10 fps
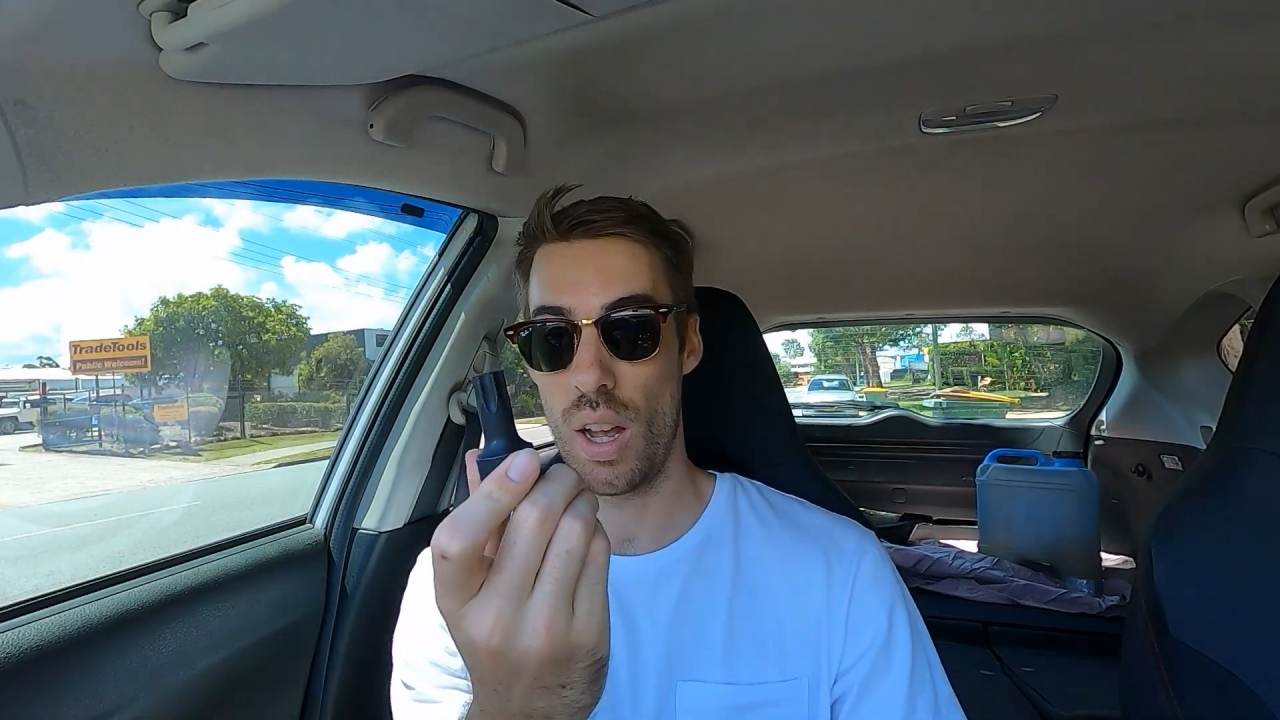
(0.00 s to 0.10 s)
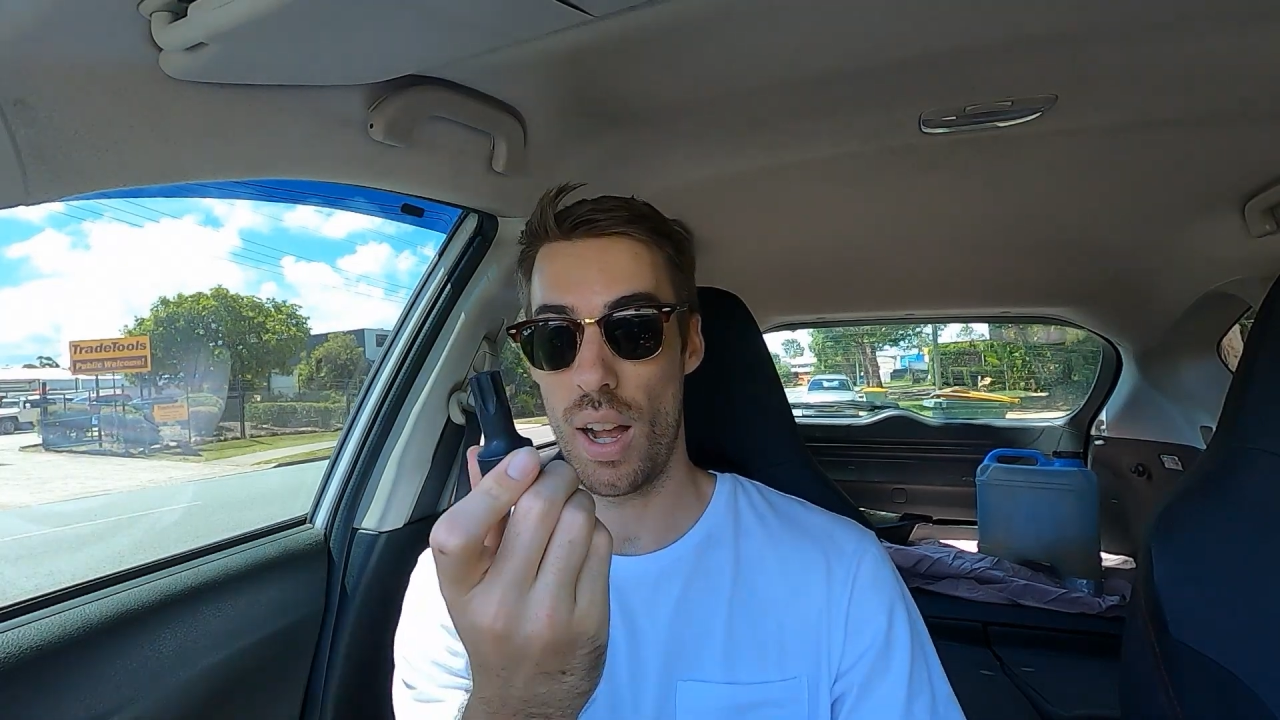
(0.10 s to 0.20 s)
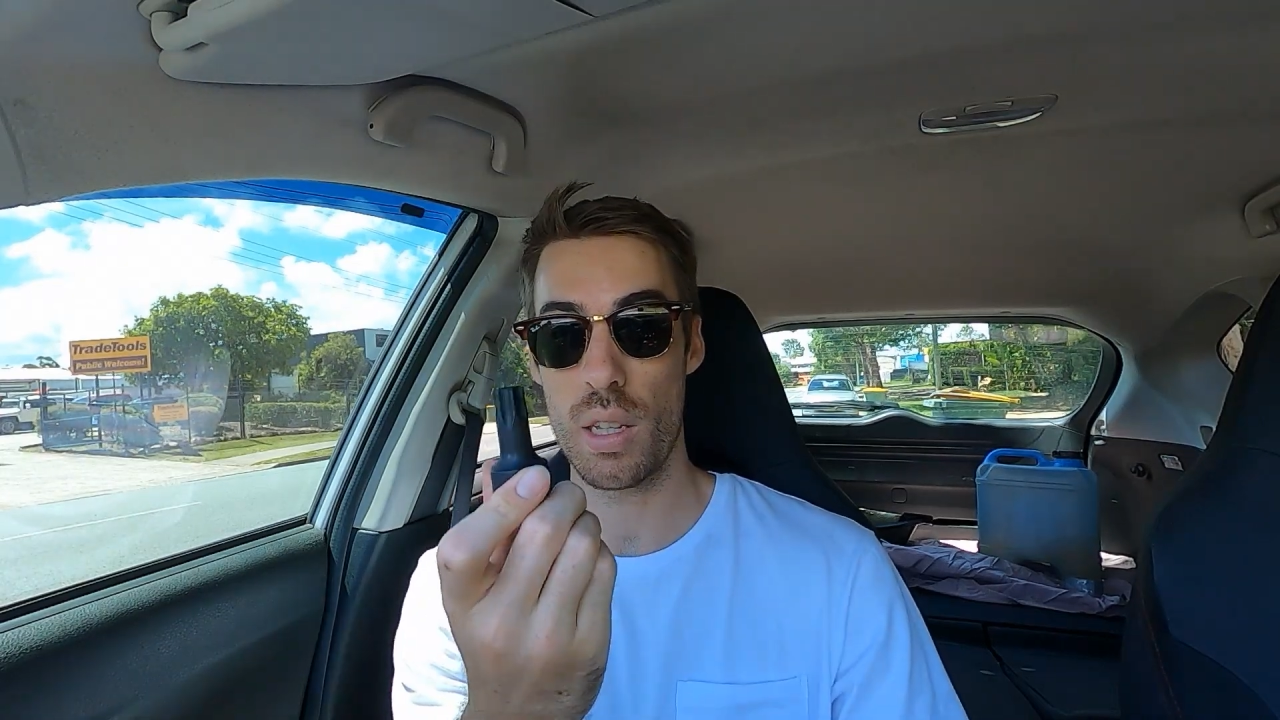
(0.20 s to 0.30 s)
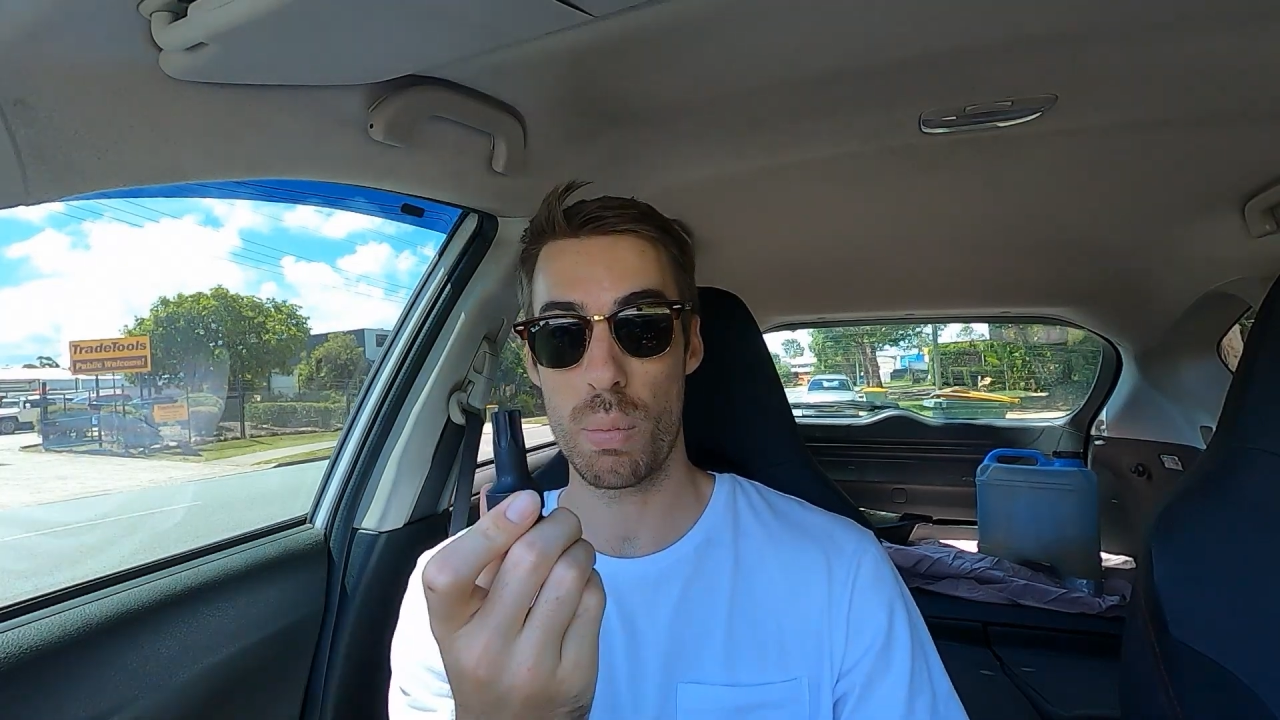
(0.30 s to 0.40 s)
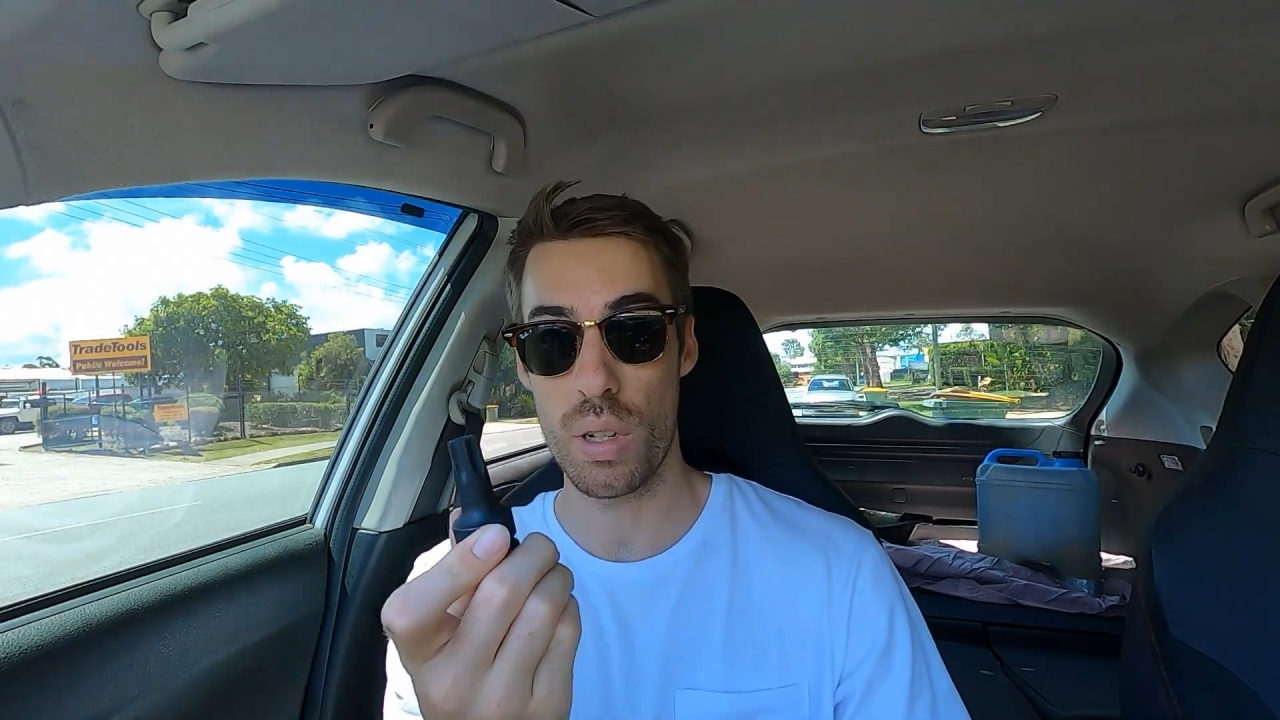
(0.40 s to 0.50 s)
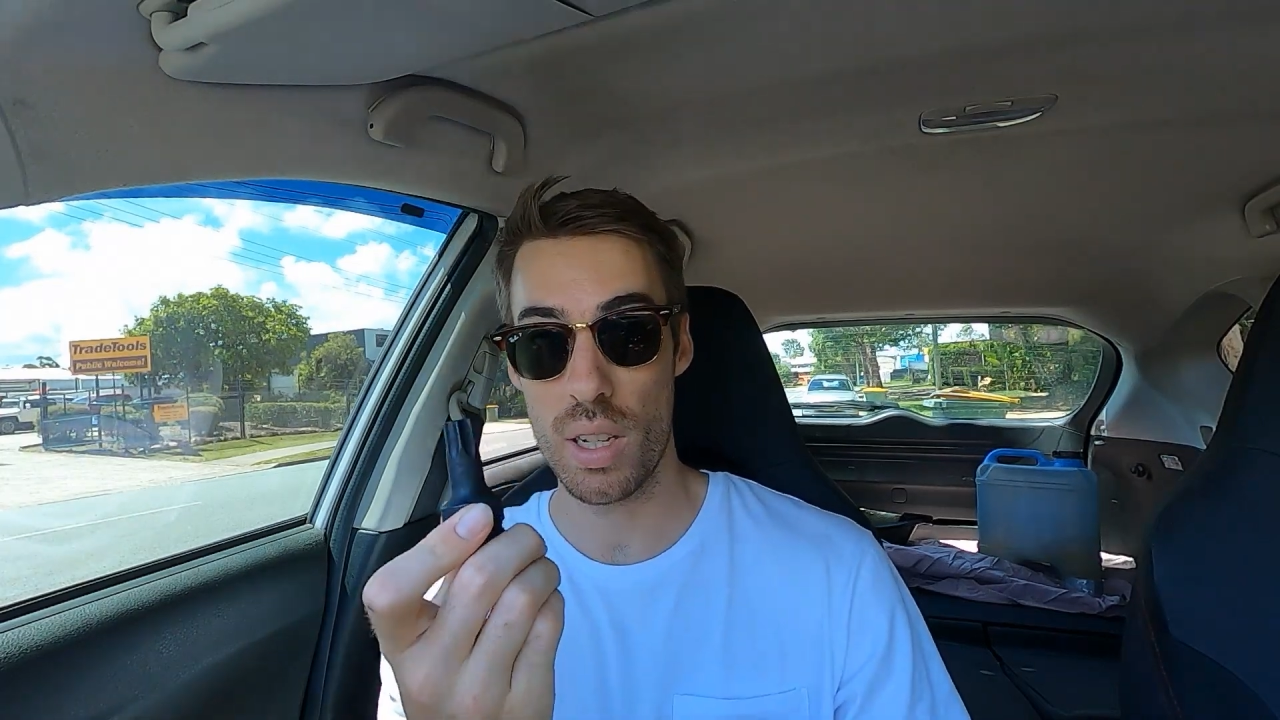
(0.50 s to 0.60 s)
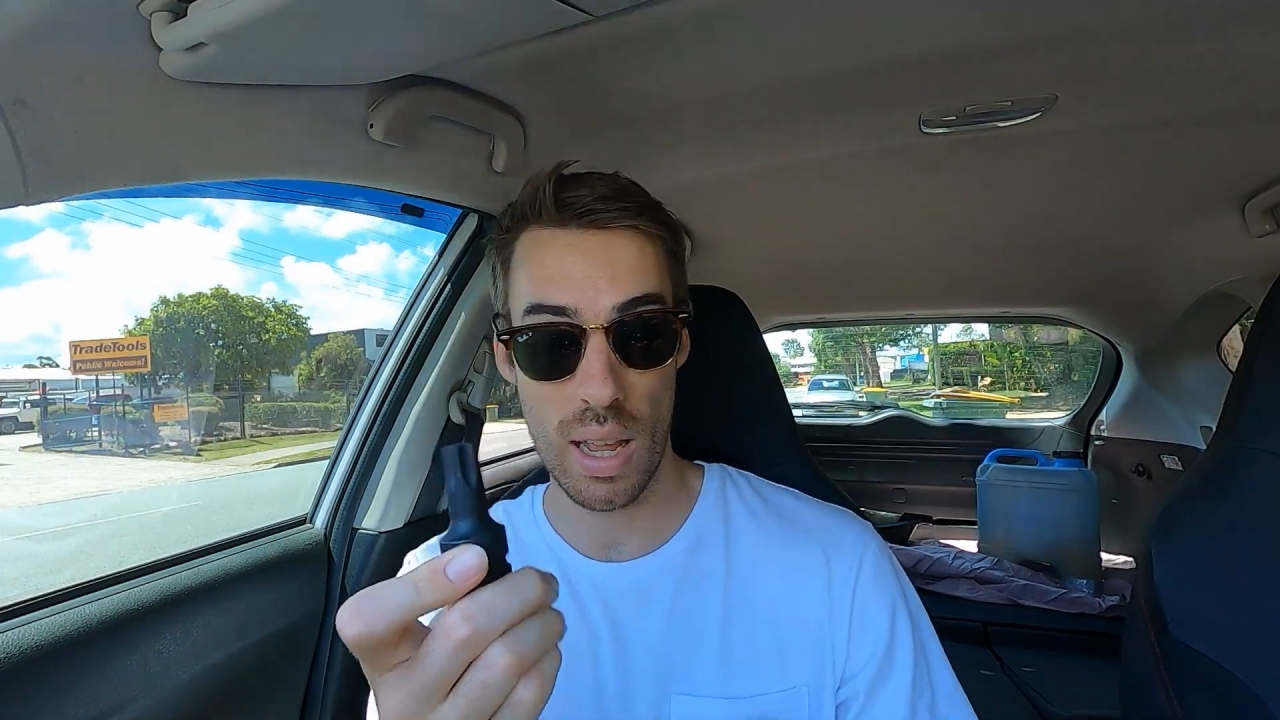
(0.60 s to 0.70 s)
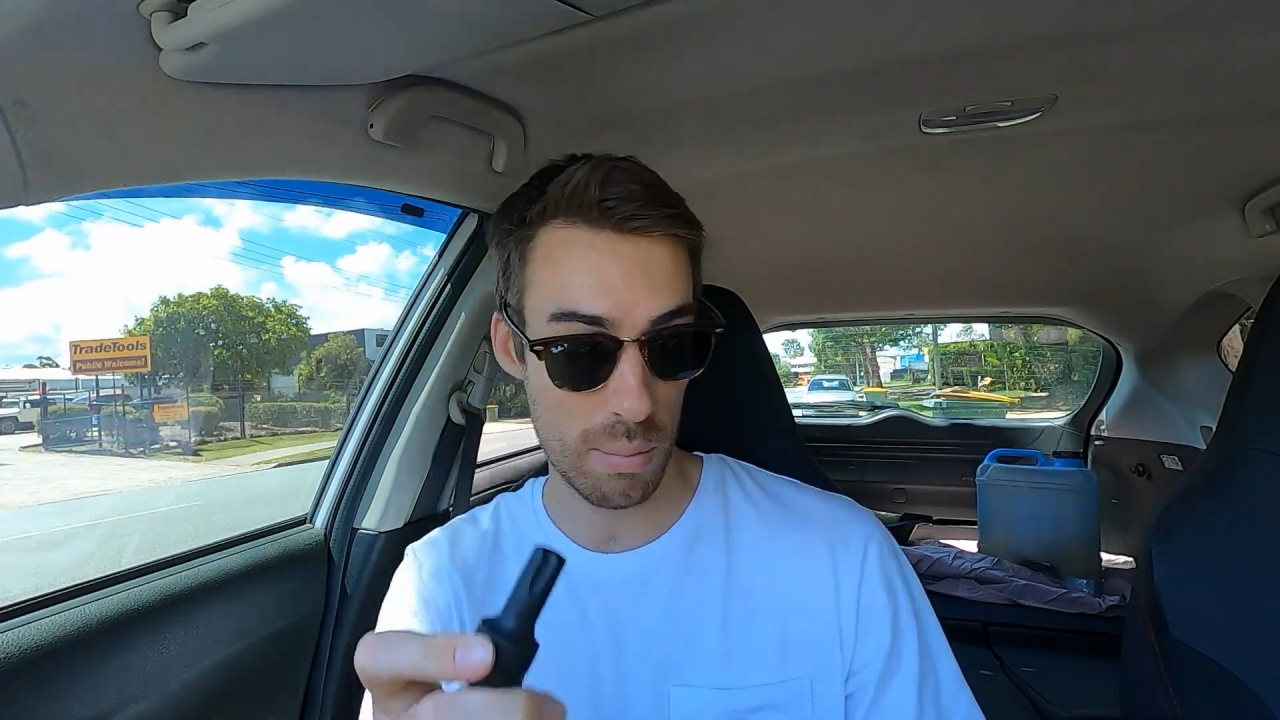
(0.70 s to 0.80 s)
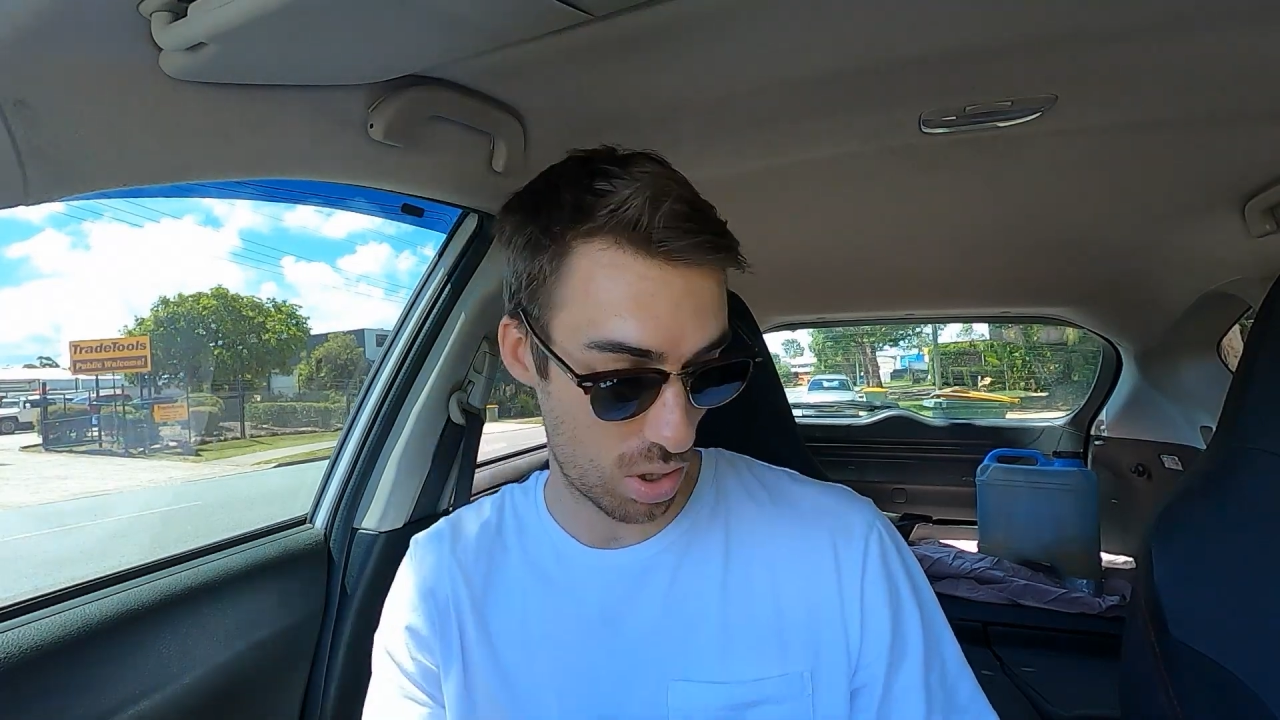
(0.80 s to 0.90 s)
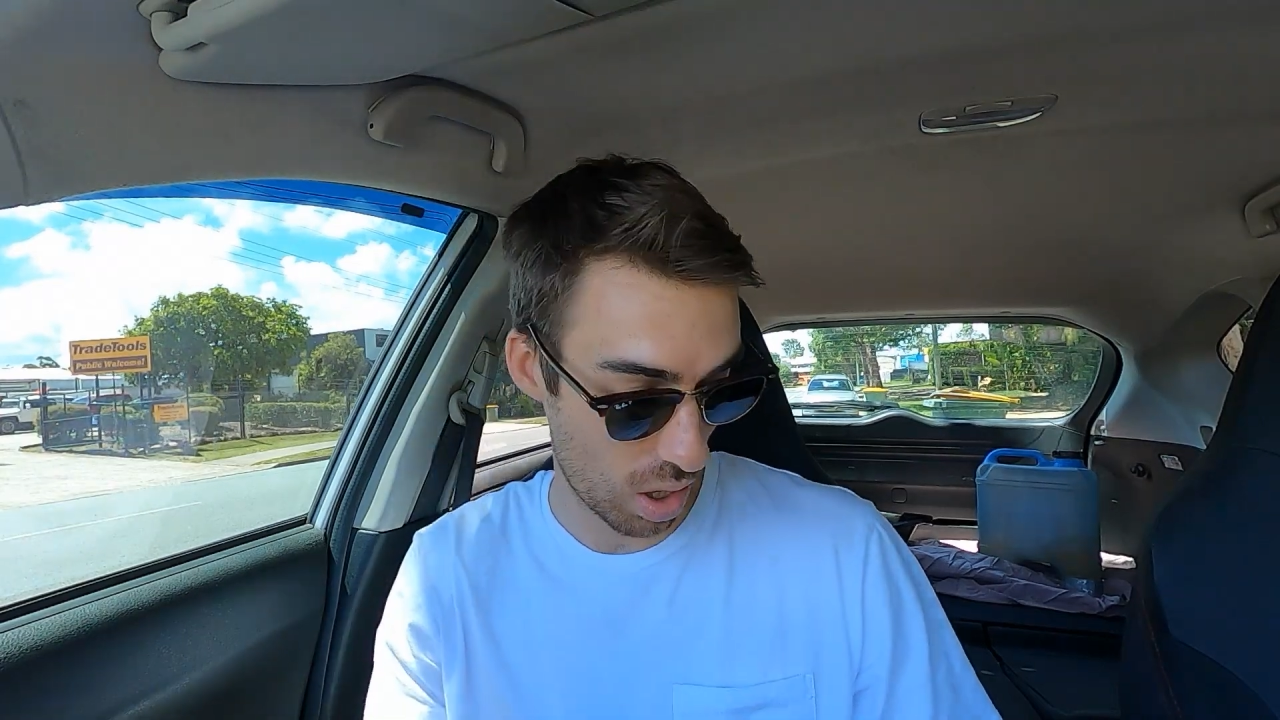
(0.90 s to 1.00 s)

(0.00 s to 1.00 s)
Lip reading: It's pretty damn